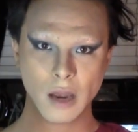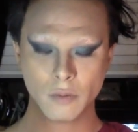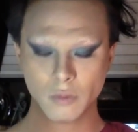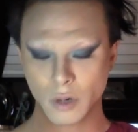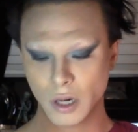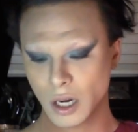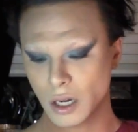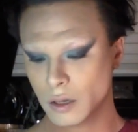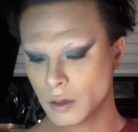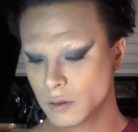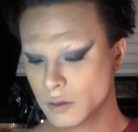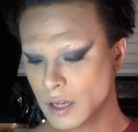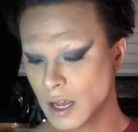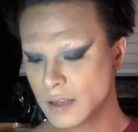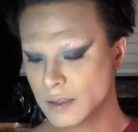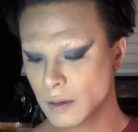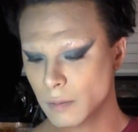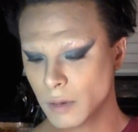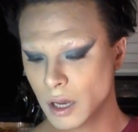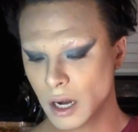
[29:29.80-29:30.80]
Wrinkles
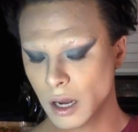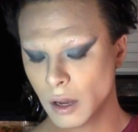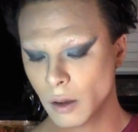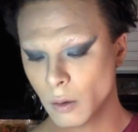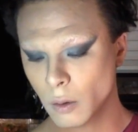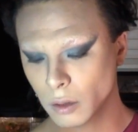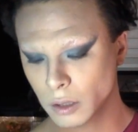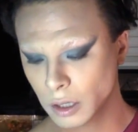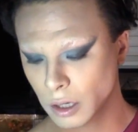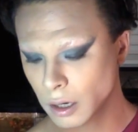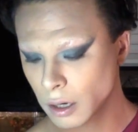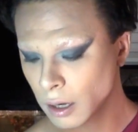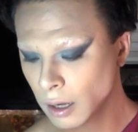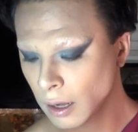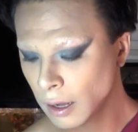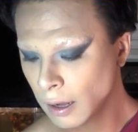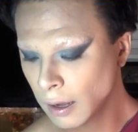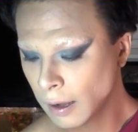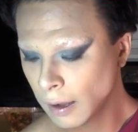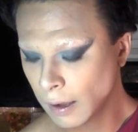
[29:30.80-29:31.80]
as I'm getting older,
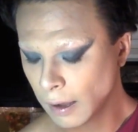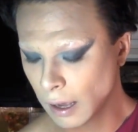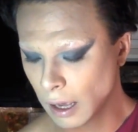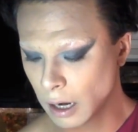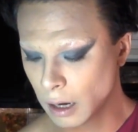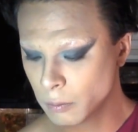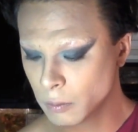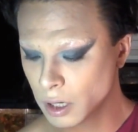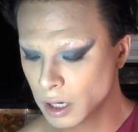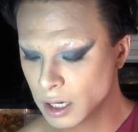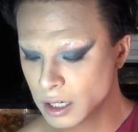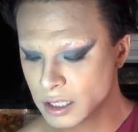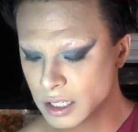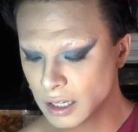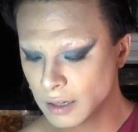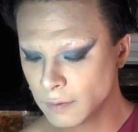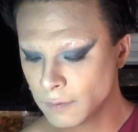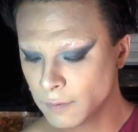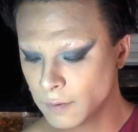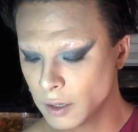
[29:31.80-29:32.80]
and I'm gonna
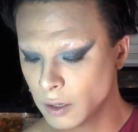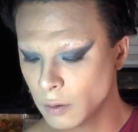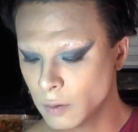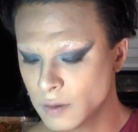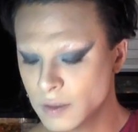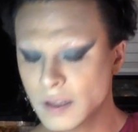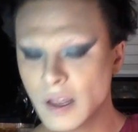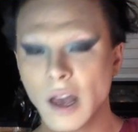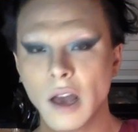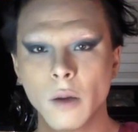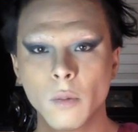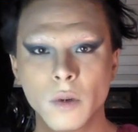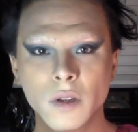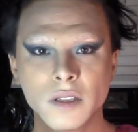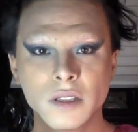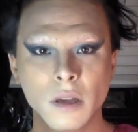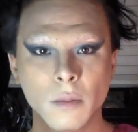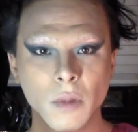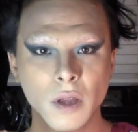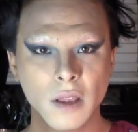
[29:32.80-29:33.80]
diffuse that with
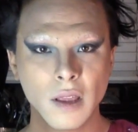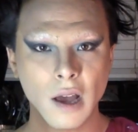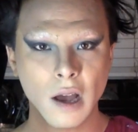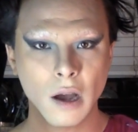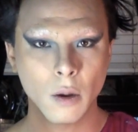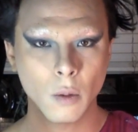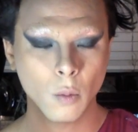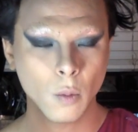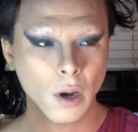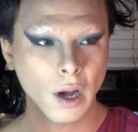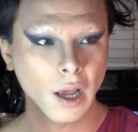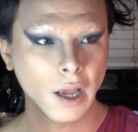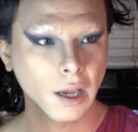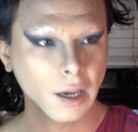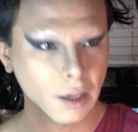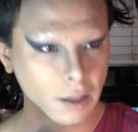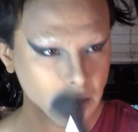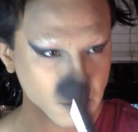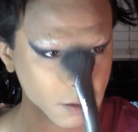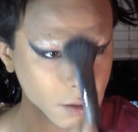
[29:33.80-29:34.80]
some of that
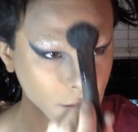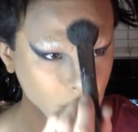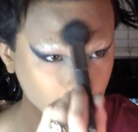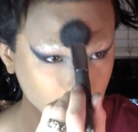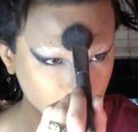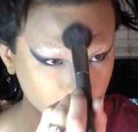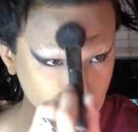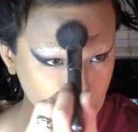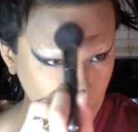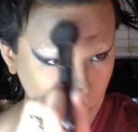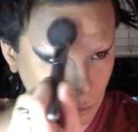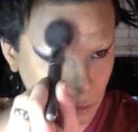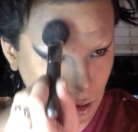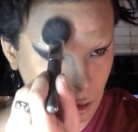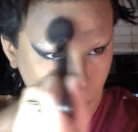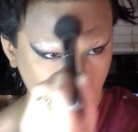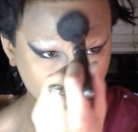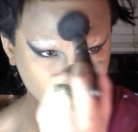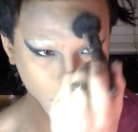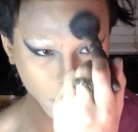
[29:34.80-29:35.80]
light. So I'm
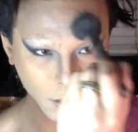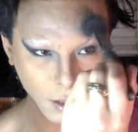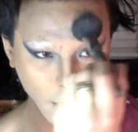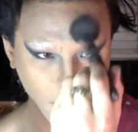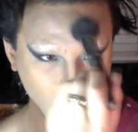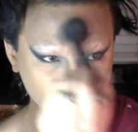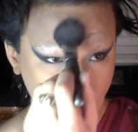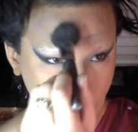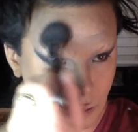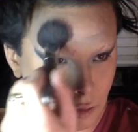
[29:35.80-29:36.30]
gonna put that